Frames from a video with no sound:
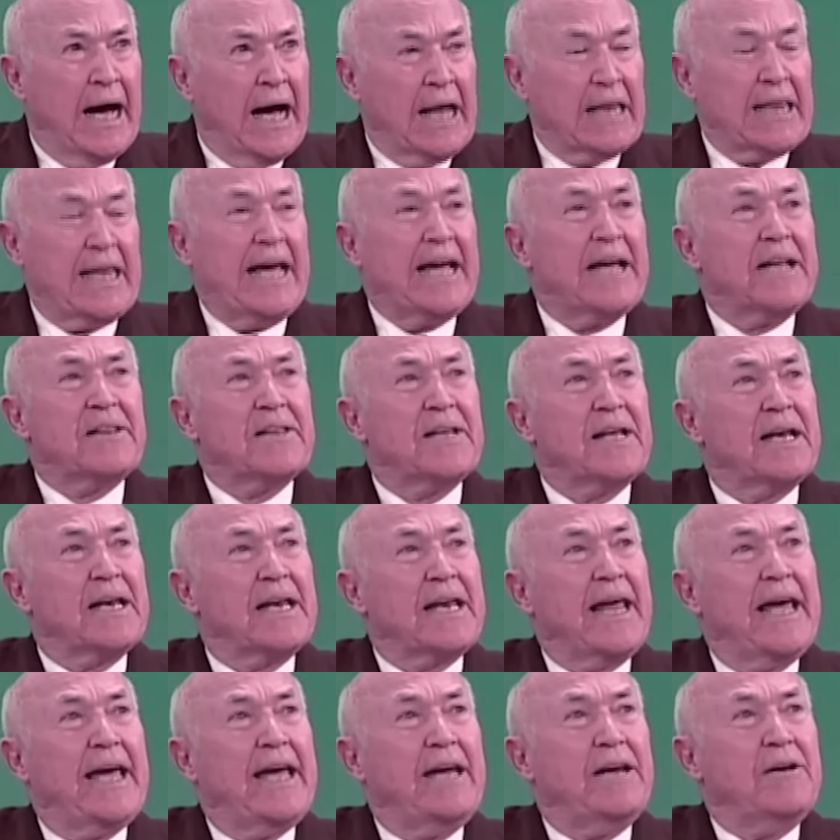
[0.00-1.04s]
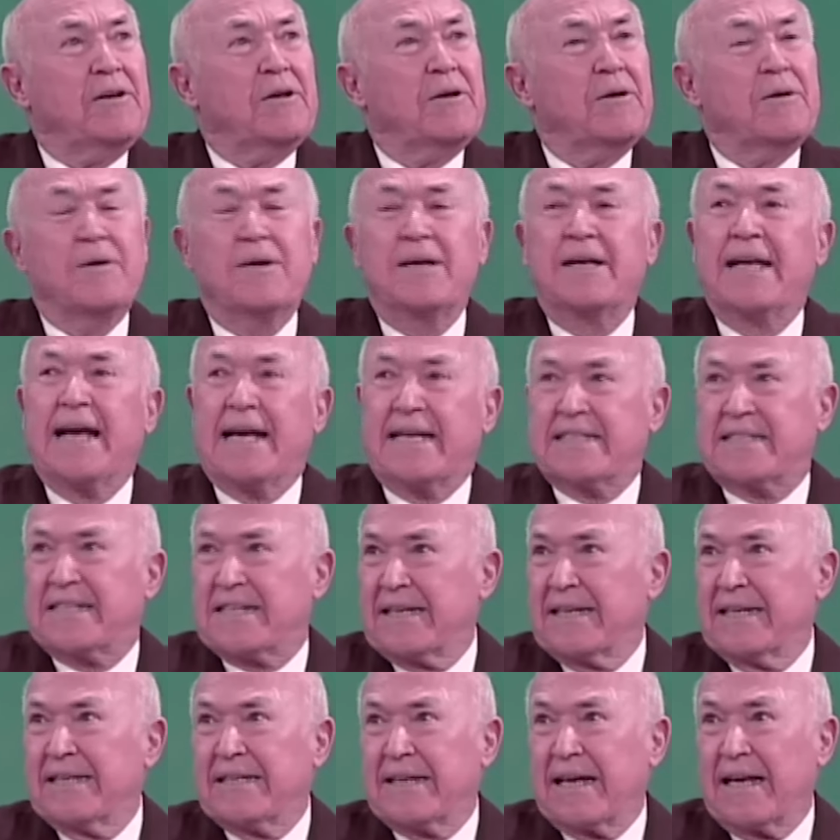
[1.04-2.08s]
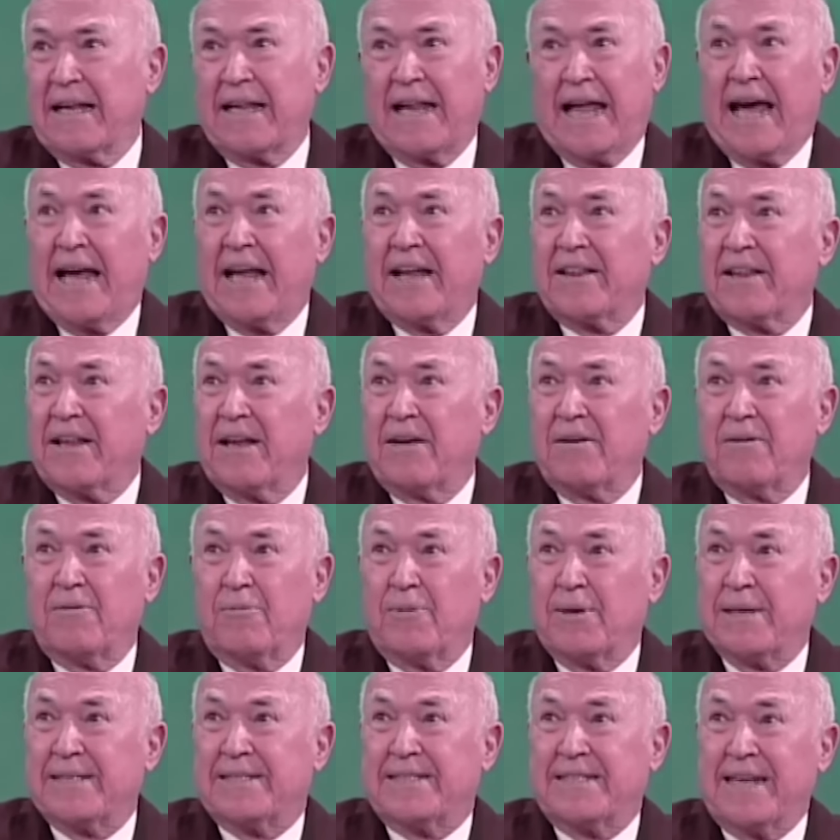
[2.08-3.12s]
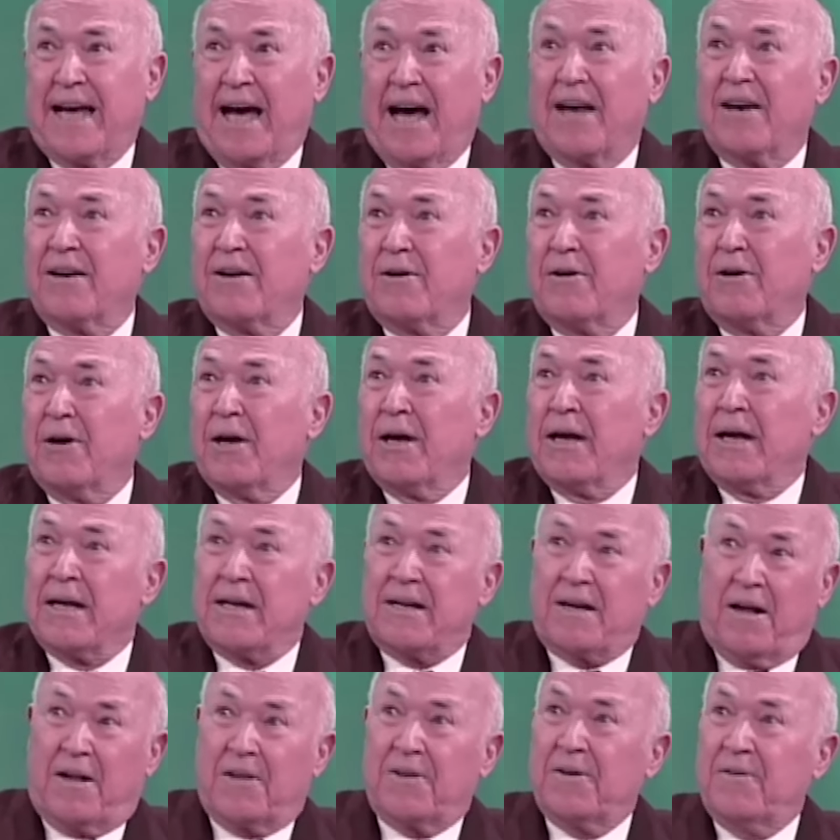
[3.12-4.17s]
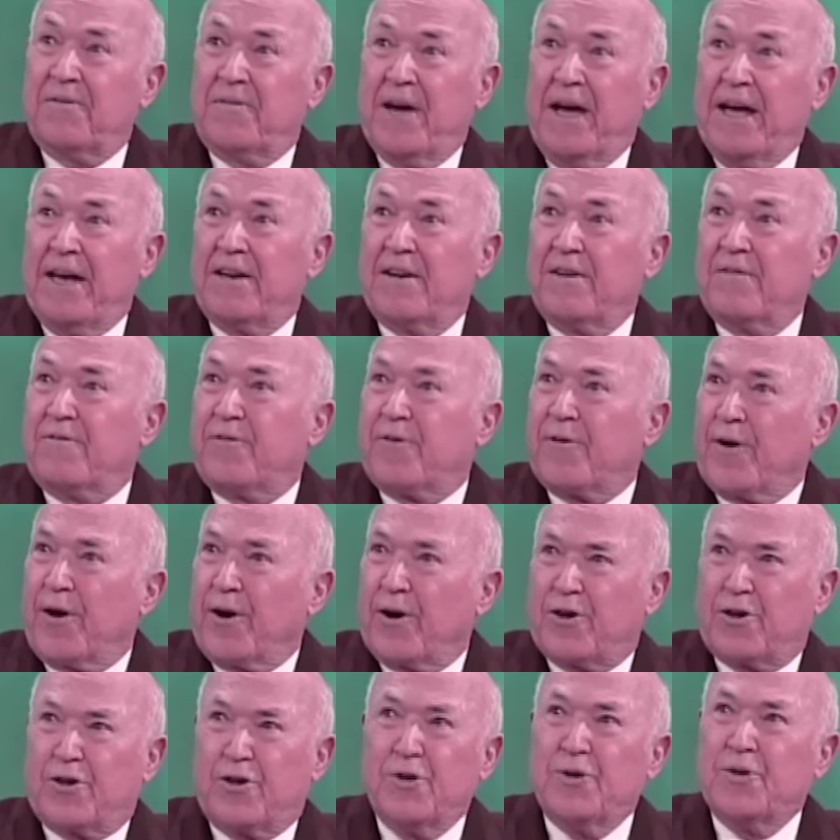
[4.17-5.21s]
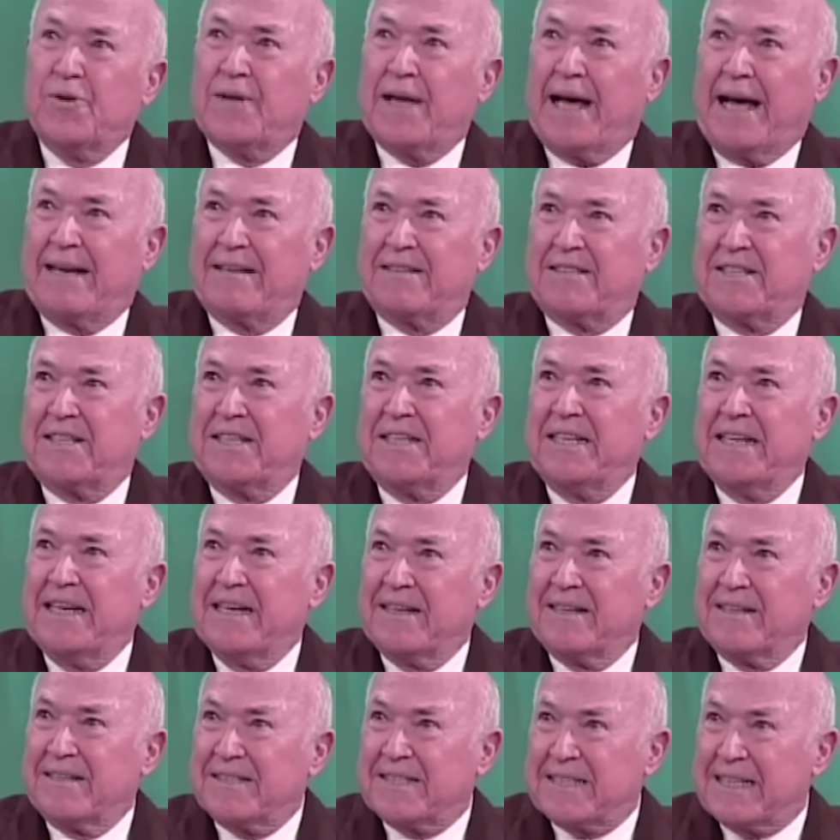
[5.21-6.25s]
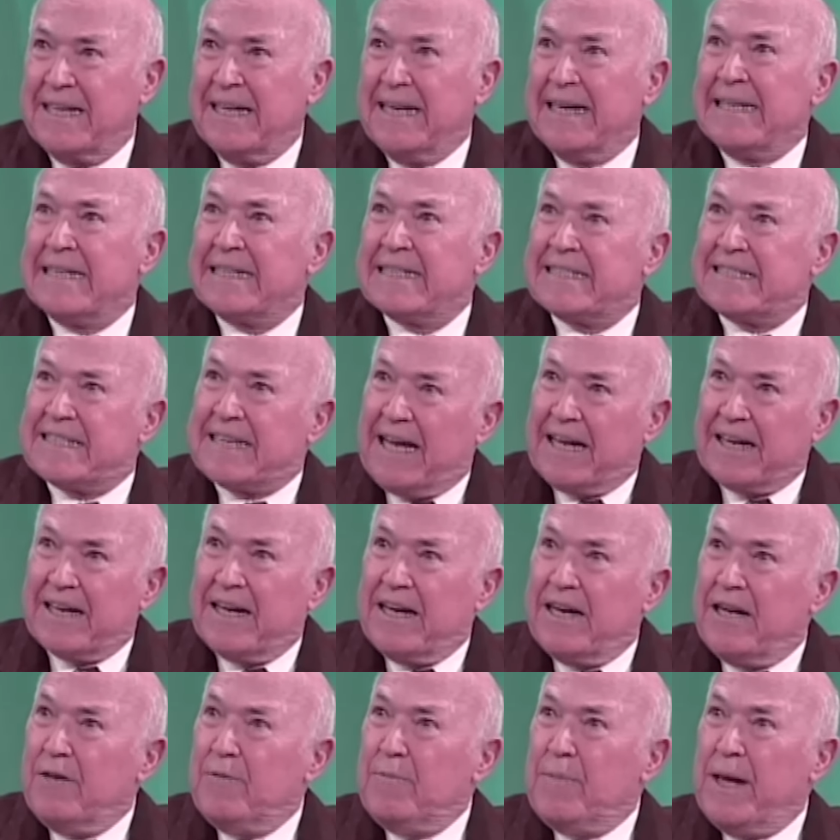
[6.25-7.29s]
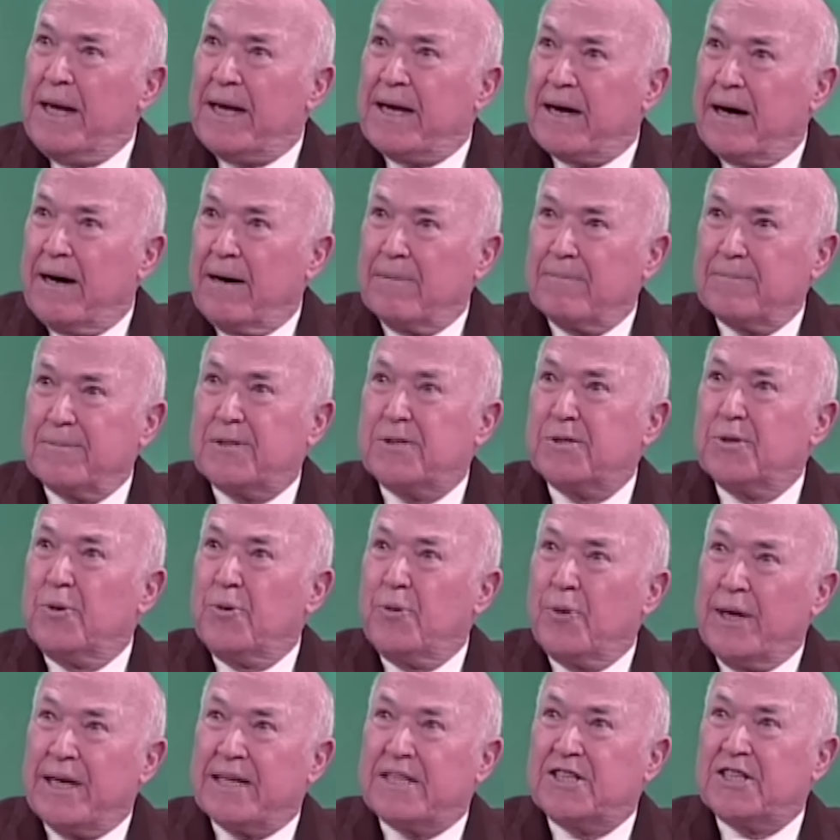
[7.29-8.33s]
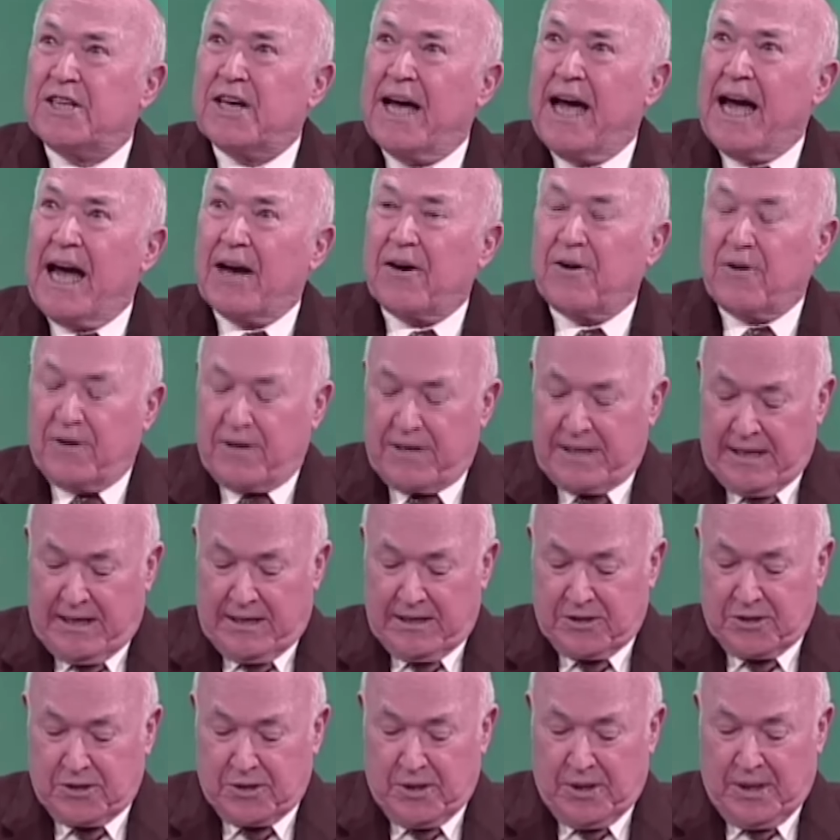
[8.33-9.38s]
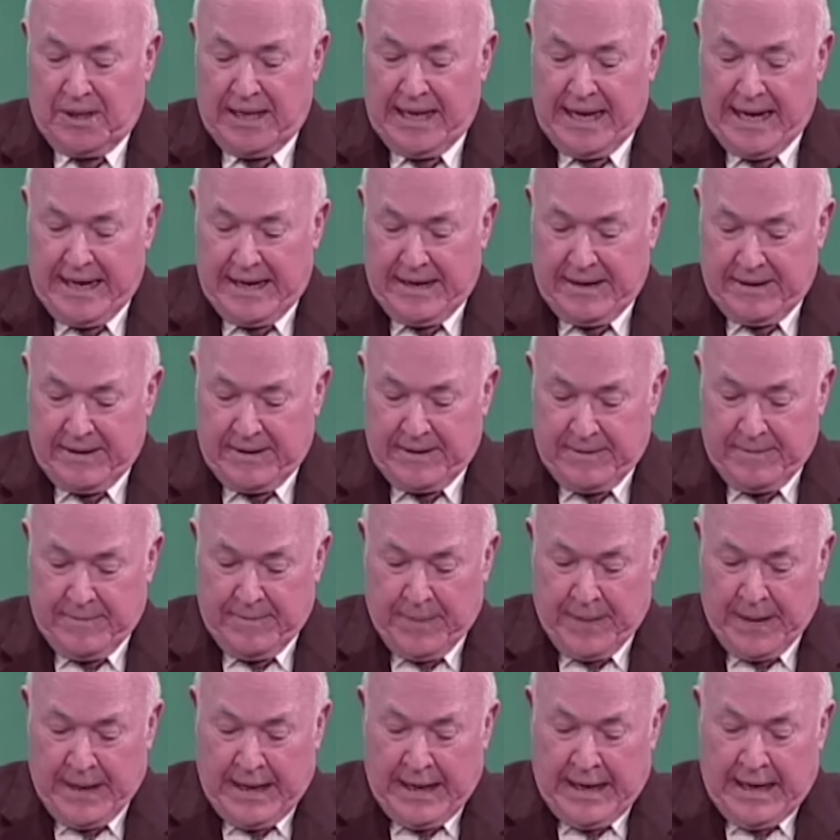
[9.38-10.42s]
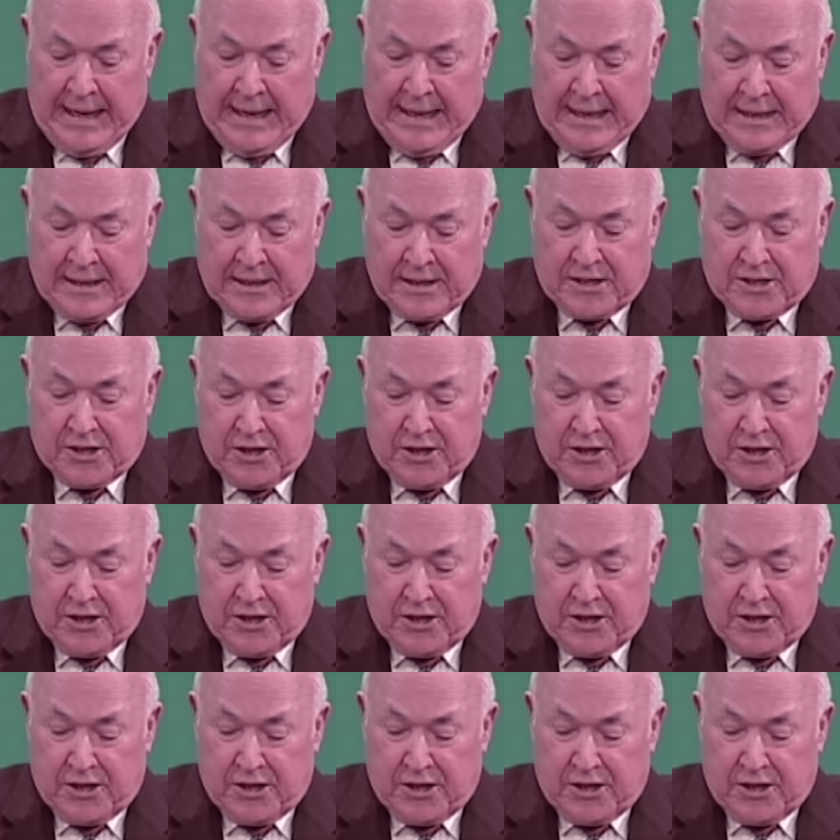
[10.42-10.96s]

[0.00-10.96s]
A land that laid desolate, a land that was not cultivated for 2,000 years, suddenly becomes rich agricultural land. The